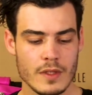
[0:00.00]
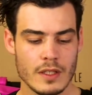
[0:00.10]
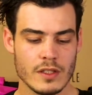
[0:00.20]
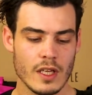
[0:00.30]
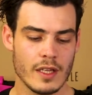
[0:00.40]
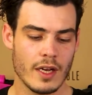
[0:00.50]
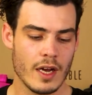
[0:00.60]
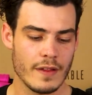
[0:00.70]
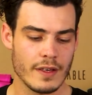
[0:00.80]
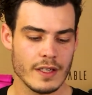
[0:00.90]
slightly
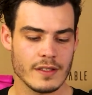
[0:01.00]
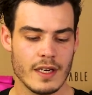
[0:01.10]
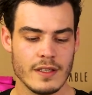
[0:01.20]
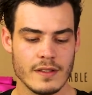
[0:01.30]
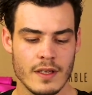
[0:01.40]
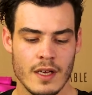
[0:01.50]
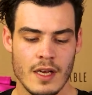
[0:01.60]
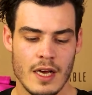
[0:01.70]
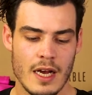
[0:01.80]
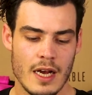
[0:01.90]
higher than yesterday's,
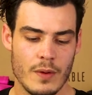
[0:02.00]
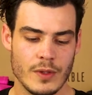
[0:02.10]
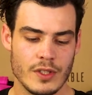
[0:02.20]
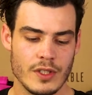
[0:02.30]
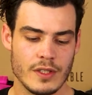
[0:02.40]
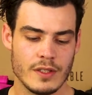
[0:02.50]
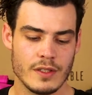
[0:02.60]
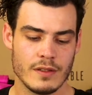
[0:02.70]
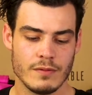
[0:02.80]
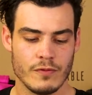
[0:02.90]
which
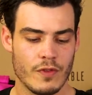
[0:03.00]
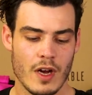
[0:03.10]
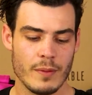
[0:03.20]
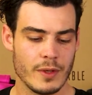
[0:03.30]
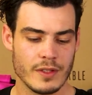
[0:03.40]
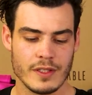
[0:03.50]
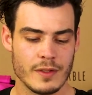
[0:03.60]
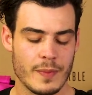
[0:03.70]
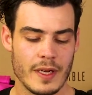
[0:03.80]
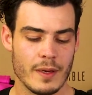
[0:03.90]
is fine because
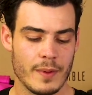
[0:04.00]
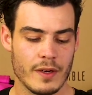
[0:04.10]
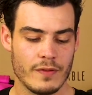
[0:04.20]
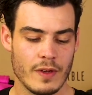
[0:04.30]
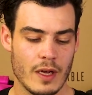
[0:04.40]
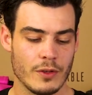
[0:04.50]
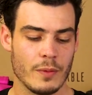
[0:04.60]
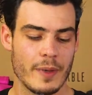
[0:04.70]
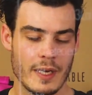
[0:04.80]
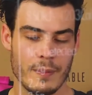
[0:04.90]
it's peanut butter,
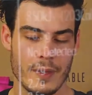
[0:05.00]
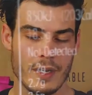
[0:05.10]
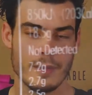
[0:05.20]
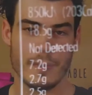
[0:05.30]
not peanut butter,